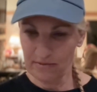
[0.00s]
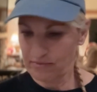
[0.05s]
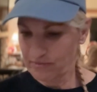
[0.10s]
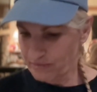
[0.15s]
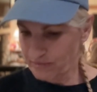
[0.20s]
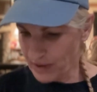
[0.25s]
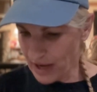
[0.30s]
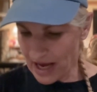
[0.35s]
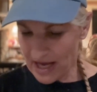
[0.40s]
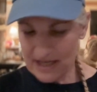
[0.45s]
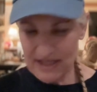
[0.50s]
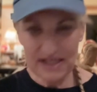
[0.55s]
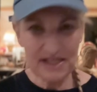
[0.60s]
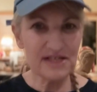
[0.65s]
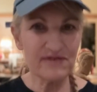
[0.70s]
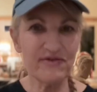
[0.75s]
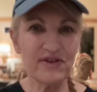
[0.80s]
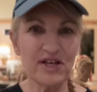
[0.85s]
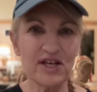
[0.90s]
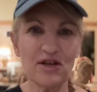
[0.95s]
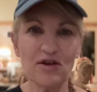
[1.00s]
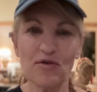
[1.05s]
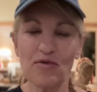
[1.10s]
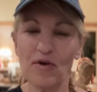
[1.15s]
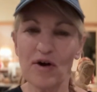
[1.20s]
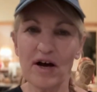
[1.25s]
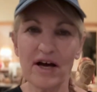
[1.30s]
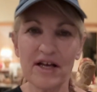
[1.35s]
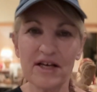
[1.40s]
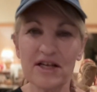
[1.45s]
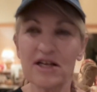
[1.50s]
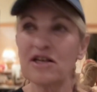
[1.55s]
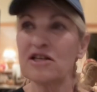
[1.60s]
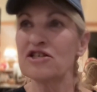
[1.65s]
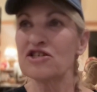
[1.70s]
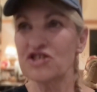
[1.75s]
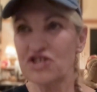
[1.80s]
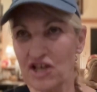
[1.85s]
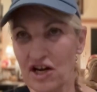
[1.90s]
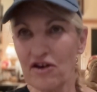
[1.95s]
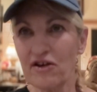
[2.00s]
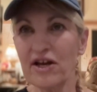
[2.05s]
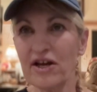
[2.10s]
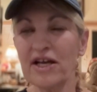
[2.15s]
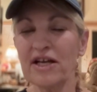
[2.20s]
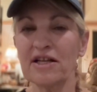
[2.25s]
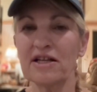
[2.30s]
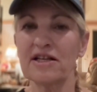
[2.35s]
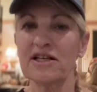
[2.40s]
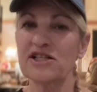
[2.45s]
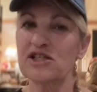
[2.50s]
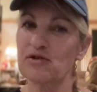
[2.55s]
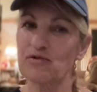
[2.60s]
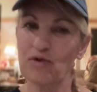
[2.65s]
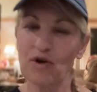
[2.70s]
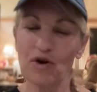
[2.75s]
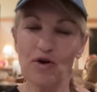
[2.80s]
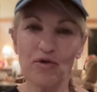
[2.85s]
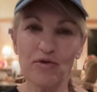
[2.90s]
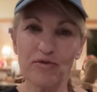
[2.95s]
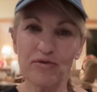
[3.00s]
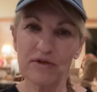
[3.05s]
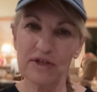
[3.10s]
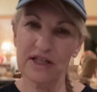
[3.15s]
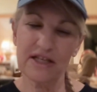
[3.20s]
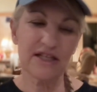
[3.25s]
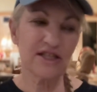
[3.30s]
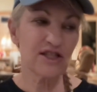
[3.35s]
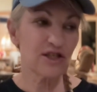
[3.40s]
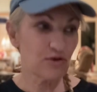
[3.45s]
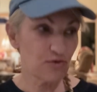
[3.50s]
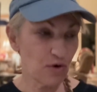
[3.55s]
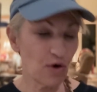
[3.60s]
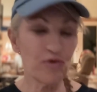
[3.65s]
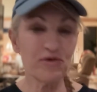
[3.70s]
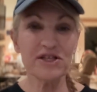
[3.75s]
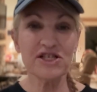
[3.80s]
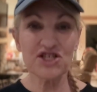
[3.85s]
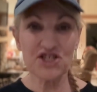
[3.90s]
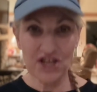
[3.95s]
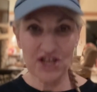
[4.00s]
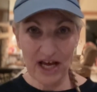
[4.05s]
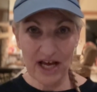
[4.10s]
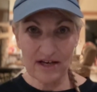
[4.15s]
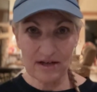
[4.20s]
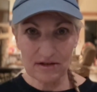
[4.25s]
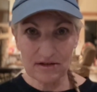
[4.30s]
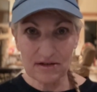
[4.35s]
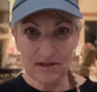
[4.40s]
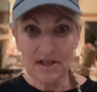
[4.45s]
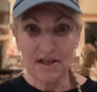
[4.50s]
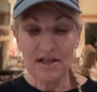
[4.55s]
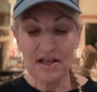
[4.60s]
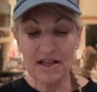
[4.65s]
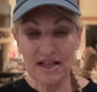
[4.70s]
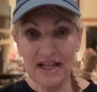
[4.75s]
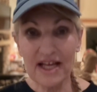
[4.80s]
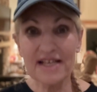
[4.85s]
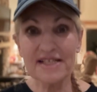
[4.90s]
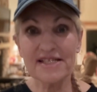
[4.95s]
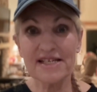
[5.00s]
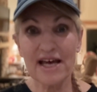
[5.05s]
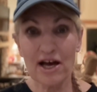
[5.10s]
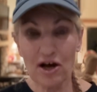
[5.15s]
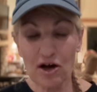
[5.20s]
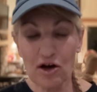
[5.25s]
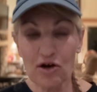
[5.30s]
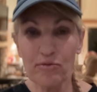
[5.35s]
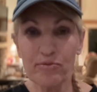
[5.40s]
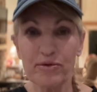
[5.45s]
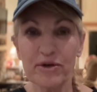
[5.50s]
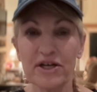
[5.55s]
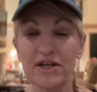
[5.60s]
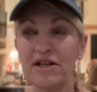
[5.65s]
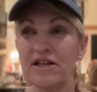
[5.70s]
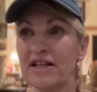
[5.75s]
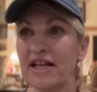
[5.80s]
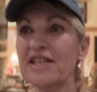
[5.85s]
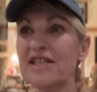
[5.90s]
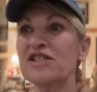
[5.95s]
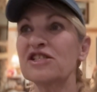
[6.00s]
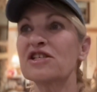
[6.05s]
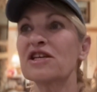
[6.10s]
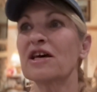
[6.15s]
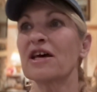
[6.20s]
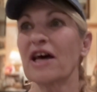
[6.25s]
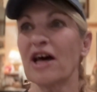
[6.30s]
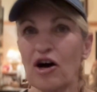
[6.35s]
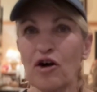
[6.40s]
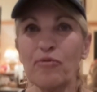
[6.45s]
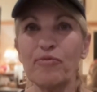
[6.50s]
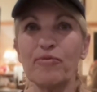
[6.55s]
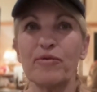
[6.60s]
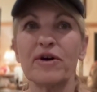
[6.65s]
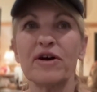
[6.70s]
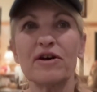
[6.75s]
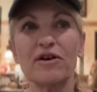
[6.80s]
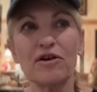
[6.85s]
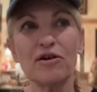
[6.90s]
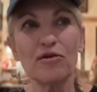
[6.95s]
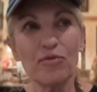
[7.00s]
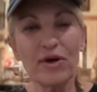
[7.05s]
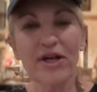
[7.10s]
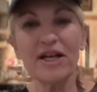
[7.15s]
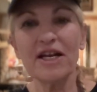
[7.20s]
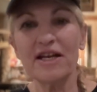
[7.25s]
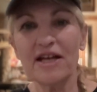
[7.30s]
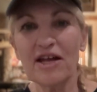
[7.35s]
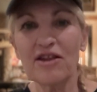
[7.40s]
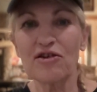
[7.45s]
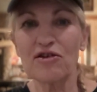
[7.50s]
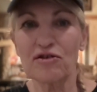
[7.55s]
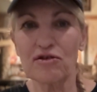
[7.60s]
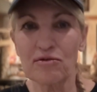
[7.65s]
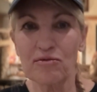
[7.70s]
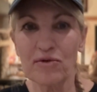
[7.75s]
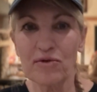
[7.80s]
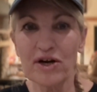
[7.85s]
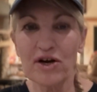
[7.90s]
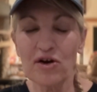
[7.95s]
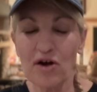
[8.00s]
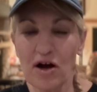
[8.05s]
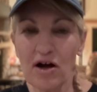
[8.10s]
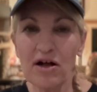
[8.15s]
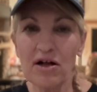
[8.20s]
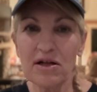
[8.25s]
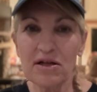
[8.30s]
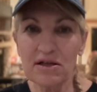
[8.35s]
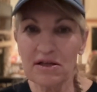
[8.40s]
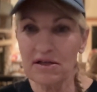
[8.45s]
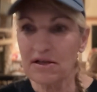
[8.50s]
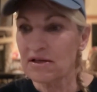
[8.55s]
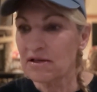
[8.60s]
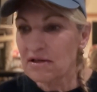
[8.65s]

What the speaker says: pass this video on, share it. Let's grow this channel. Let's help one another. We are all